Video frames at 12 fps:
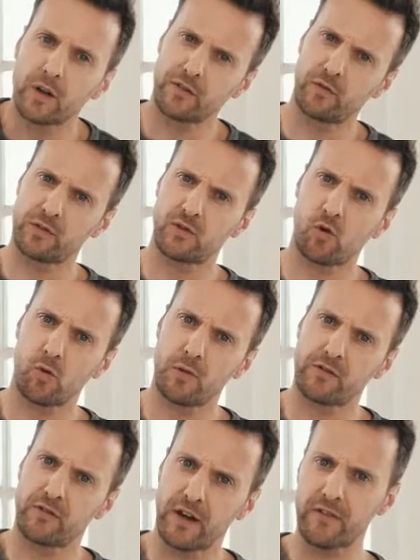What if it was
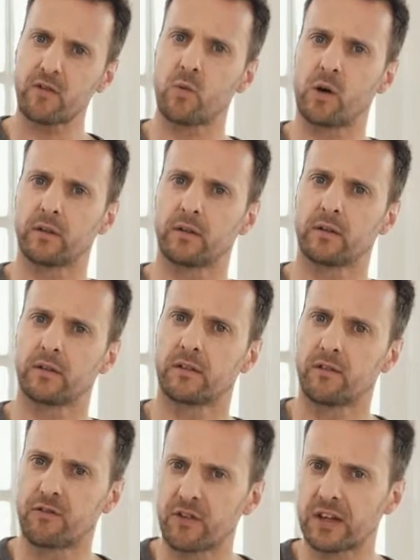normal for everyone
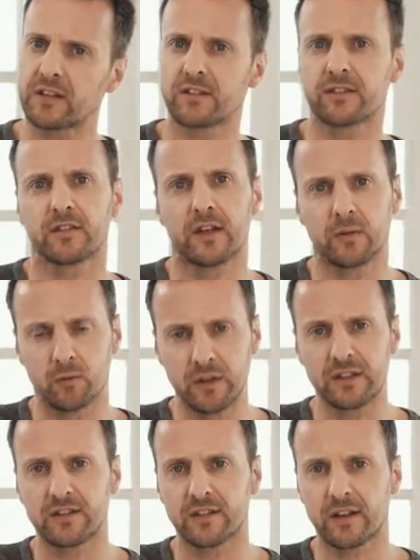to fix
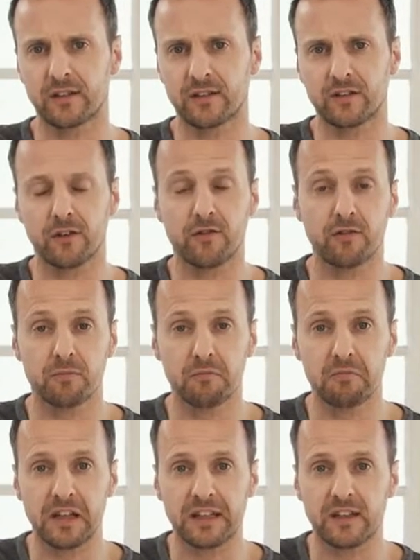and redesign their stuff
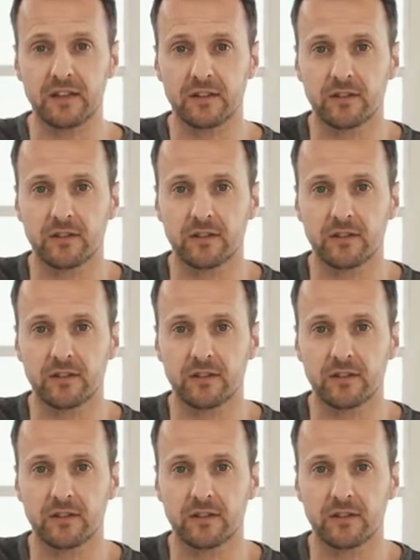like